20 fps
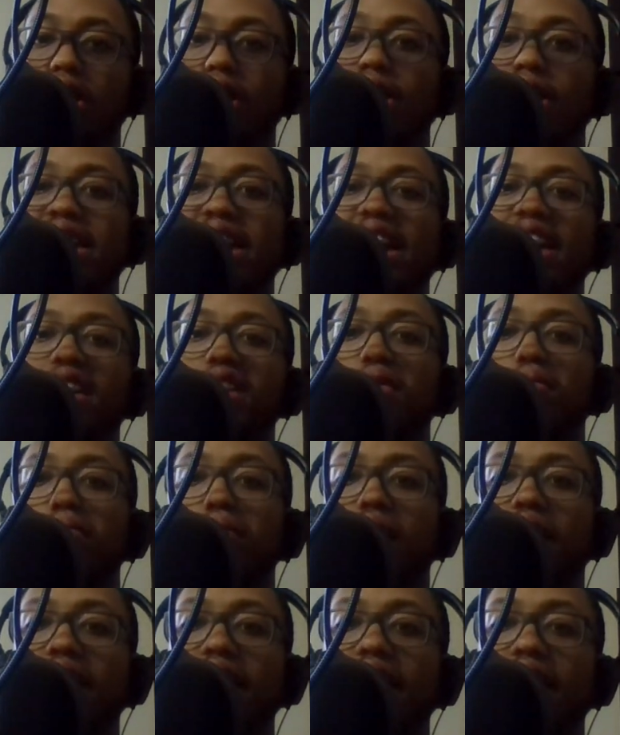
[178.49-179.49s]
and he hasn't
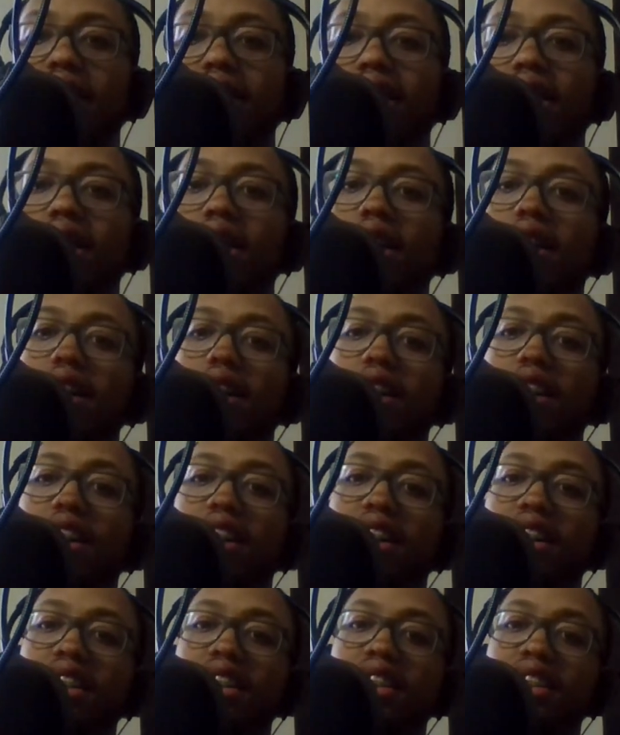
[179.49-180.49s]
played
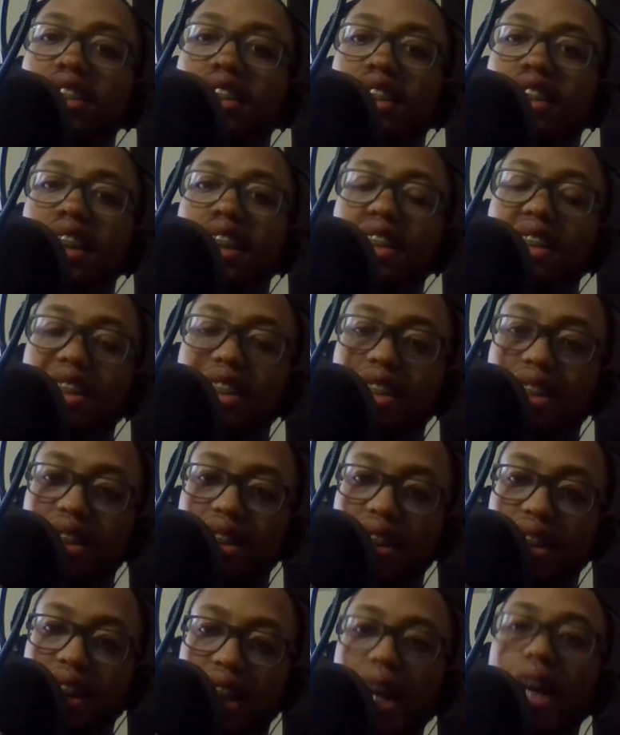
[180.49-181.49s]

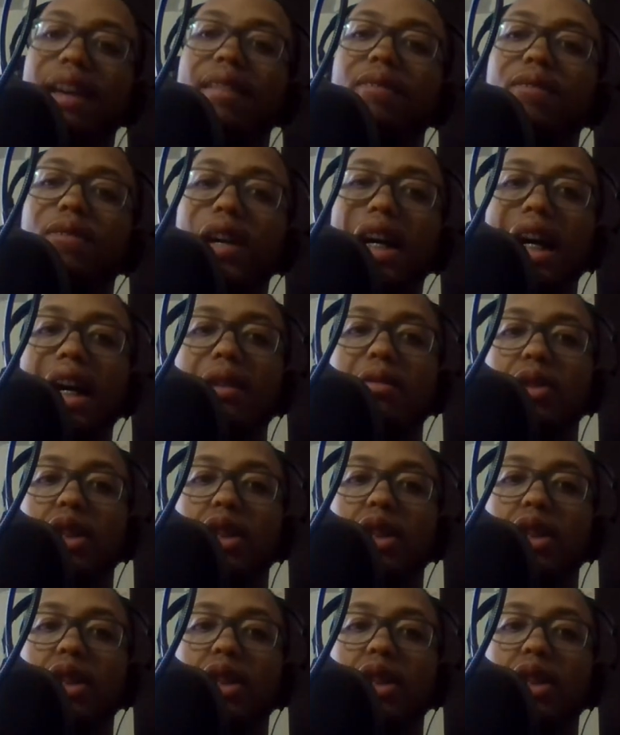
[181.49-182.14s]
since Game 5 of